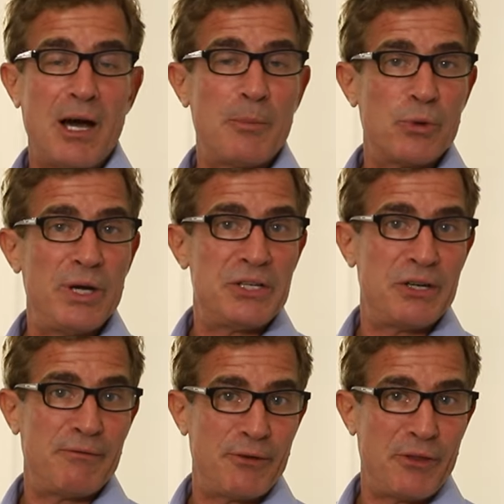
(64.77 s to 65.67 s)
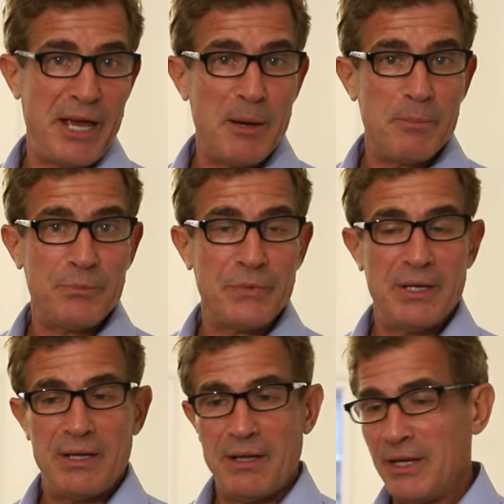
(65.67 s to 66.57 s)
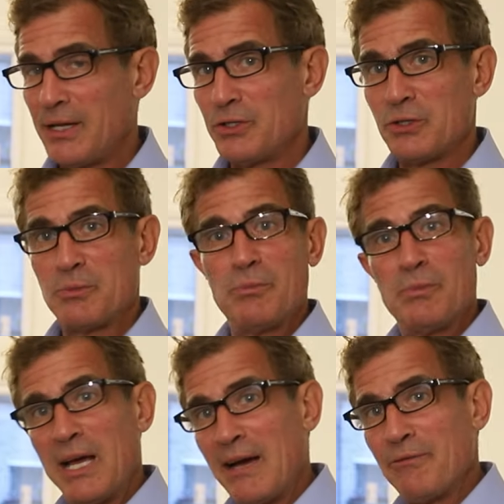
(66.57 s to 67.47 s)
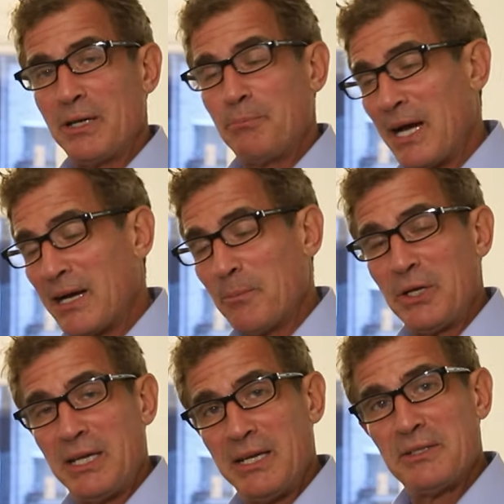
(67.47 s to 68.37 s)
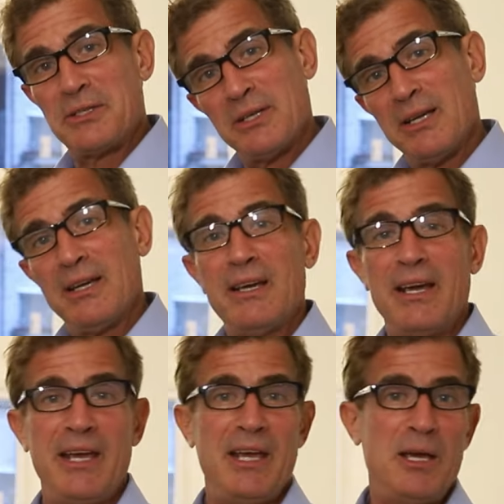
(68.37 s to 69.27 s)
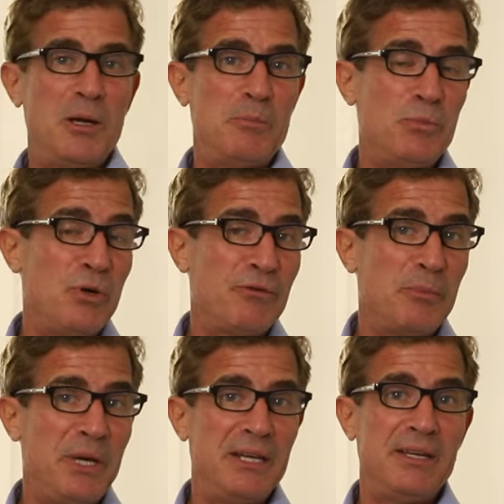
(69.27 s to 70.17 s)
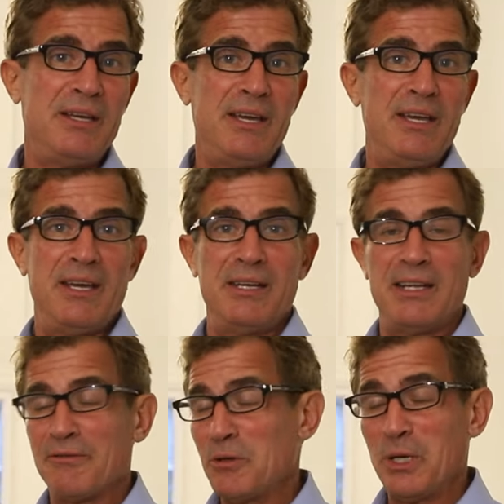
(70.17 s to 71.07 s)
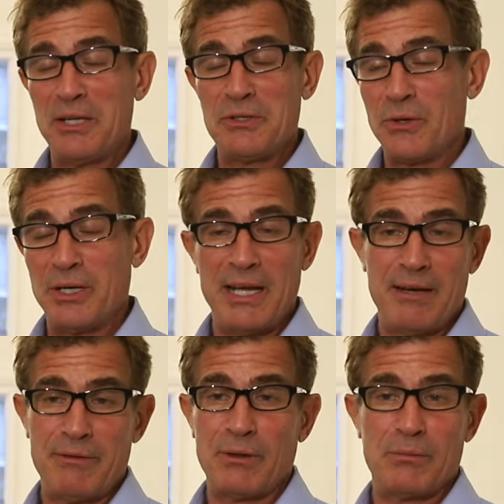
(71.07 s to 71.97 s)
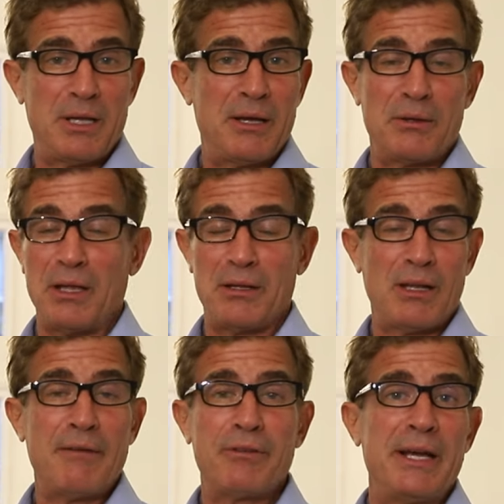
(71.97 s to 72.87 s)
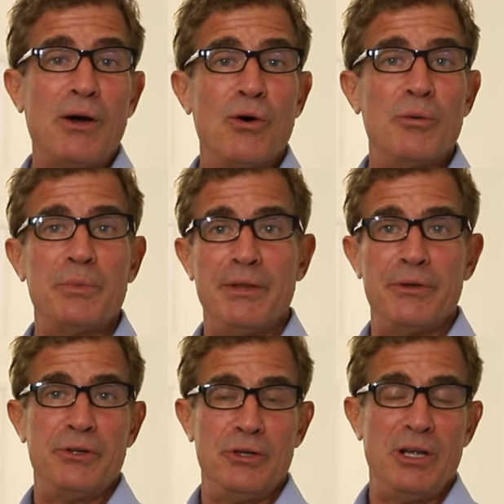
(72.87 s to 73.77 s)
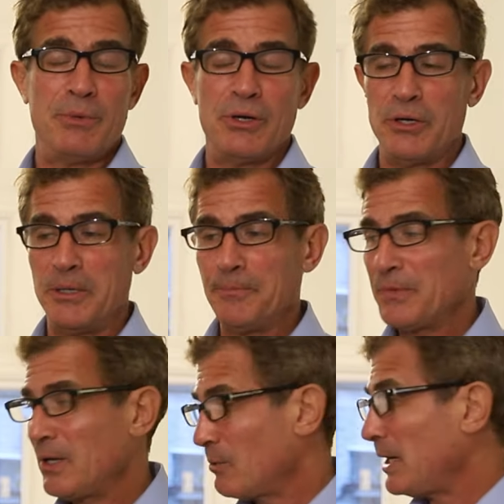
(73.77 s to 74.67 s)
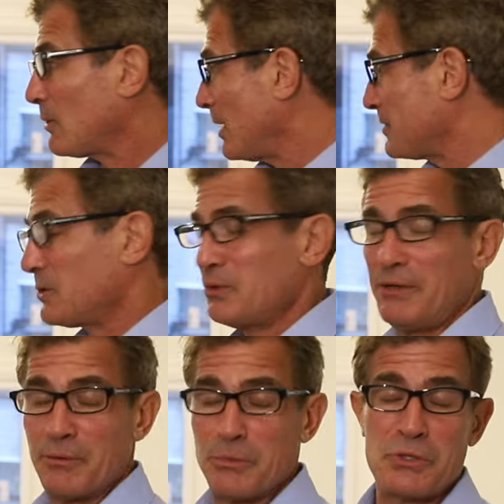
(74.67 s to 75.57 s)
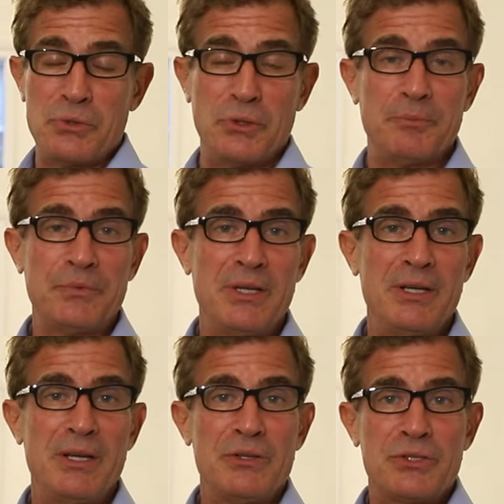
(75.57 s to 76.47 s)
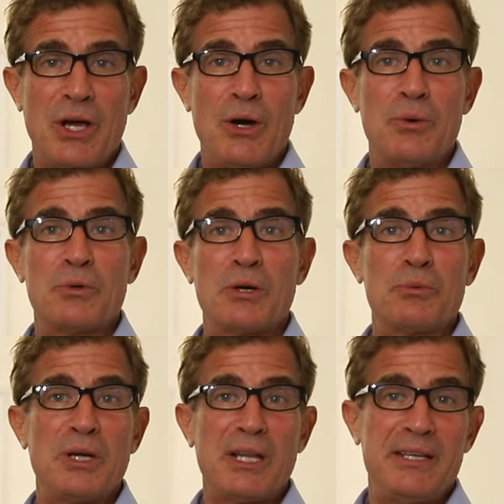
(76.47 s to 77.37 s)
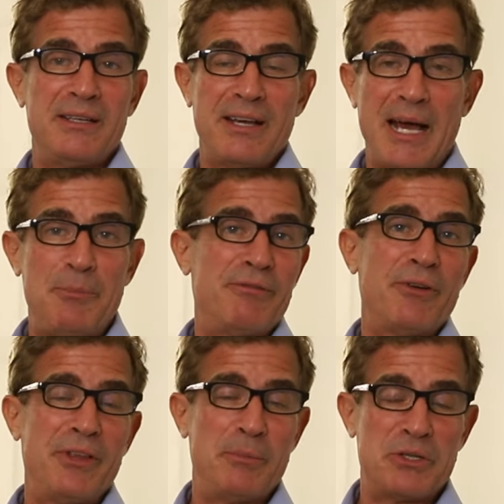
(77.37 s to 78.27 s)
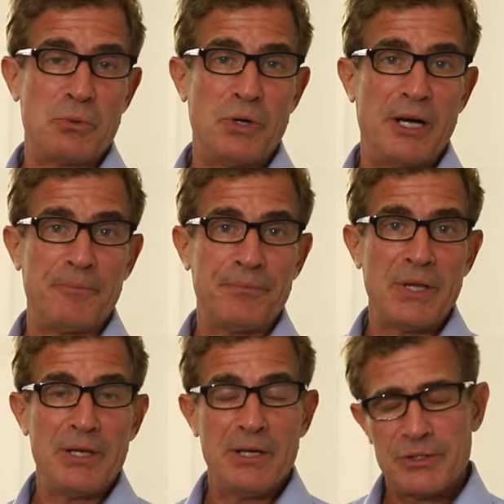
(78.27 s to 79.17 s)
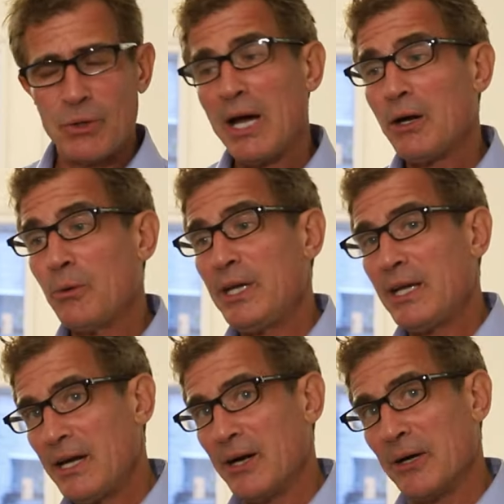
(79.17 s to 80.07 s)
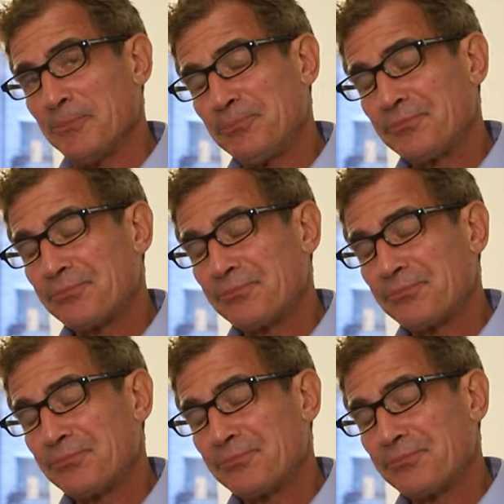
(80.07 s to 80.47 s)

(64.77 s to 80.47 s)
operation for them. They can just pack up the kids and move them in, and everybody's going to have a lovely home in their new neighborhood, right across the street from the school. So we're really happy for them as well. So how did we get here?